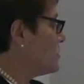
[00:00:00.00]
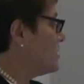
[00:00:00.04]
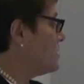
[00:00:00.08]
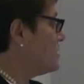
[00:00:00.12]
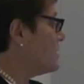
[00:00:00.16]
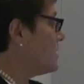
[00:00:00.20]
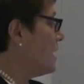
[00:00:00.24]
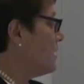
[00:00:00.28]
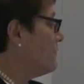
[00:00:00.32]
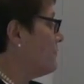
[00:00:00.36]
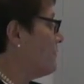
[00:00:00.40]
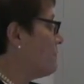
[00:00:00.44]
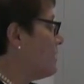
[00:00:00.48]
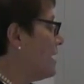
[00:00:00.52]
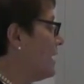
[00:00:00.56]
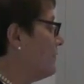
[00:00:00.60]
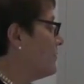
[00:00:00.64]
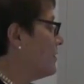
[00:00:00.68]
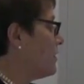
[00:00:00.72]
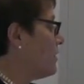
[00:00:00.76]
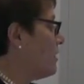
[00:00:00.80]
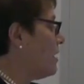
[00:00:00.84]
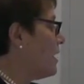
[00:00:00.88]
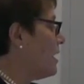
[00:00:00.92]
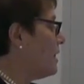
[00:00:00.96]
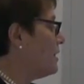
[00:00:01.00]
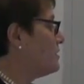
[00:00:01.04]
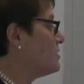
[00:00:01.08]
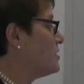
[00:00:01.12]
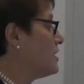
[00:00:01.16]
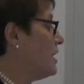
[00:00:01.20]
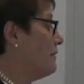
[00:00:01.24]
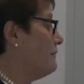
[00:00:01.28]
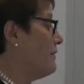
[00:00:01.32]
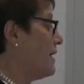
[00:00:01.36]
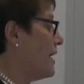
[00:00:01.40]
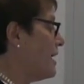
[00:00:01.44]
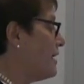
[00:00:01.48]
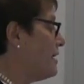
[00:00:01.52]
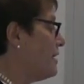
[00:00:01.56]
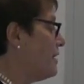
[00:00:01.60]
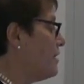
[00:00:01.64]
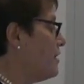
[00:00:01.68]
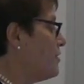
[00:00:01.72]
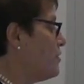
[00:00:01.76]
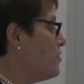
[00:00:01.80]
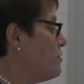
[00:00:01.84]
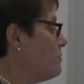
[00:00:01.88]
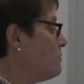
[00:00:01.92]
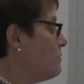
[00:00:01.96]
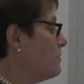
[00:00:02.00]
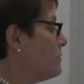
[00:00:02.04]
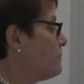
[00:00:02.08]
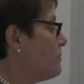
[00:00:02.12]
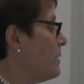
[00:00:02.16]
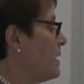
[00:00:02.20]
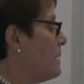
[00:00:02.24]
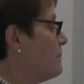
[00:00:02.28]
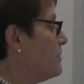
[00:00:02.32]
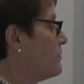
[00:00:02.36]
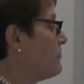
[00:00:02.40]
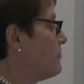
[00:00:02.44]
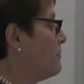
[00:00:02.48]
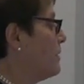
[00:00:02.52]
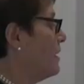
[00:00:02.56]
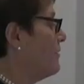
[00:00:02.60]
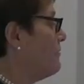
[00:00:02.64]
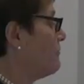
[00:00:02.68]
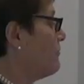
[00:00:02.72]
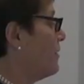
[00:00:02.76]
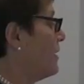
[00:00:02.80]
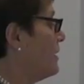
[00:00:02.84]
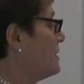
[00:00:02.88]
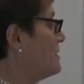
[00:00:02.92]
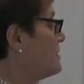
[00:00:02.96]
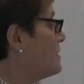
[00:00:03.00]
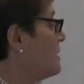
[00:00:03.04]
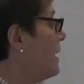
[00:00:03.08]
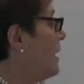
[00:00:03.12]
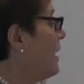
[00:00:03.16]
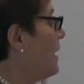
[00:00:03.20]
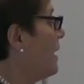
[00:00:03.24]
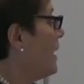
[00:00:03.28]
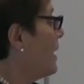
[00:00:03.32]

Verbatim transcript: Since I've arrived at college, I've edited numerous papers for my friends,